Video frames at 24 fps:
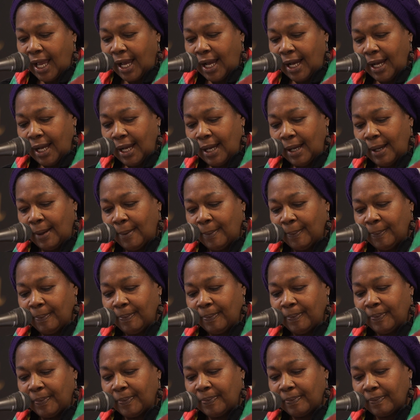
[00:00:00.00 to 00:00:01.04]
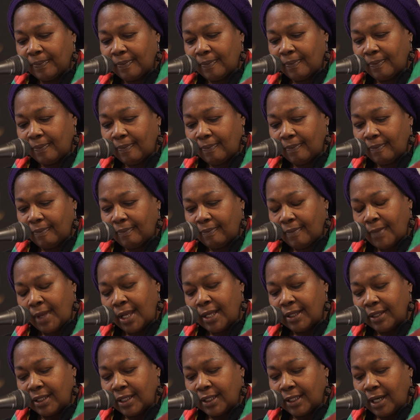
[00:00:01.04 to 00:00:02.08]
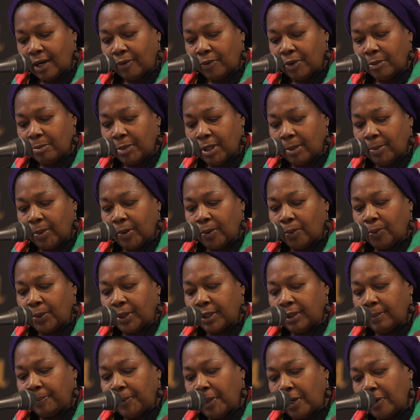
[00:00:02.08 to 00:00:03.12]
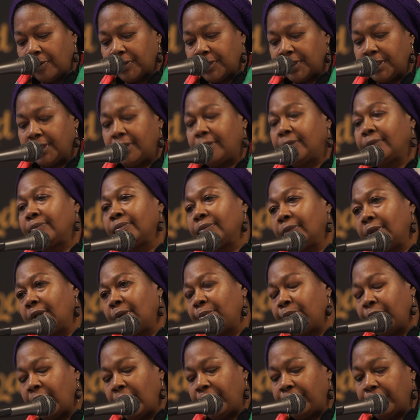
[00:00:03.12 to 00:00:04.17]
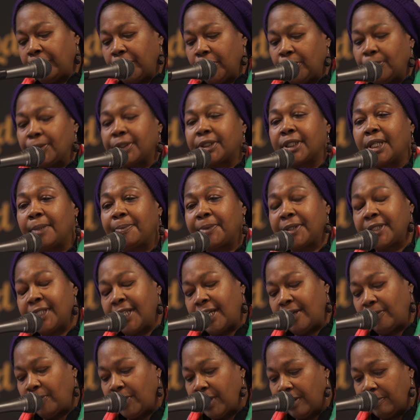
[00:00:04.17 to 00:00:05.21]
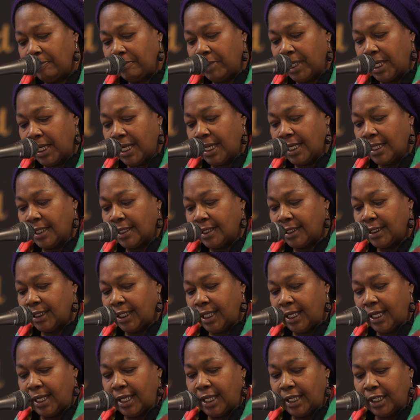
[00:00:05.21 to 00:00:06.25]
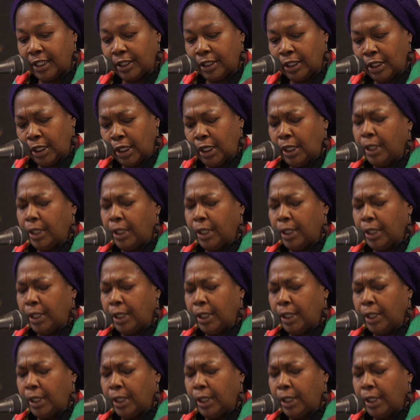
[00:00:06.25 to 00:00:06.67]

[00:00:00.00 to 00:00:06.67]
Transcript: And then I remembered when a person, a brother who was upset with me, said,